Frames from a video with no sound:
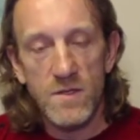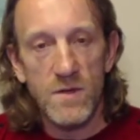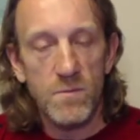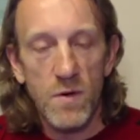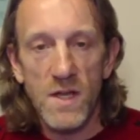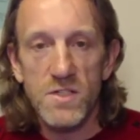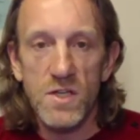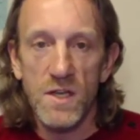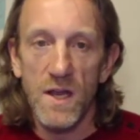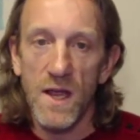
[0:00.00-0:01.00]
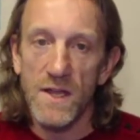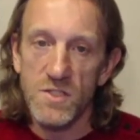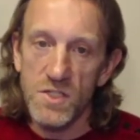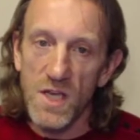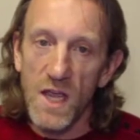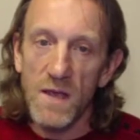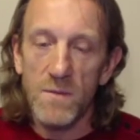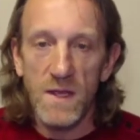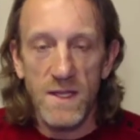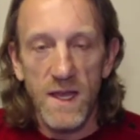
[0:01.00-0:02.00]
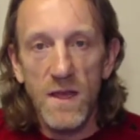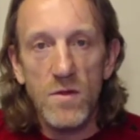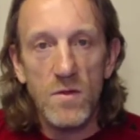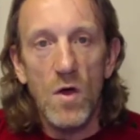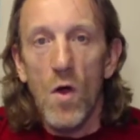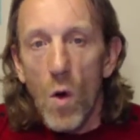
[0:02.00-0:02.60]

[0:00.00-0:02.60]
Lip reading: depression and shame and guilt.